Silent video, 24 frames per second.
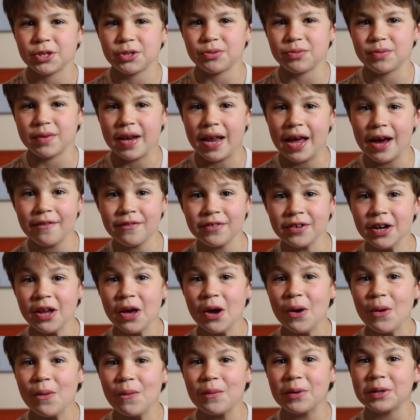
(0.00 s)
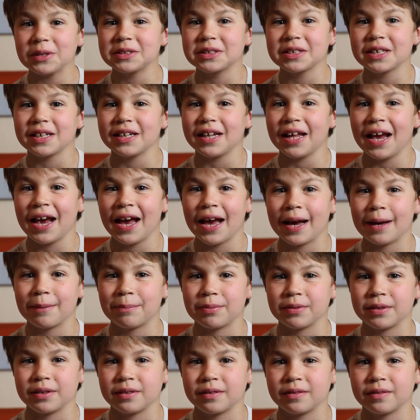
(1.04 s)
You never know what's going to
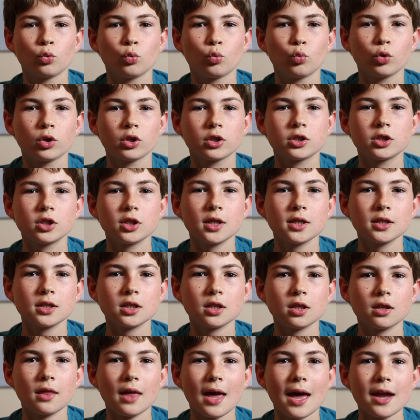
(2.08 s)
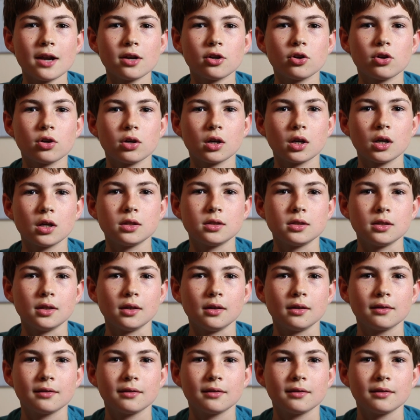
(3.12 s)
happen. We're just that crazy.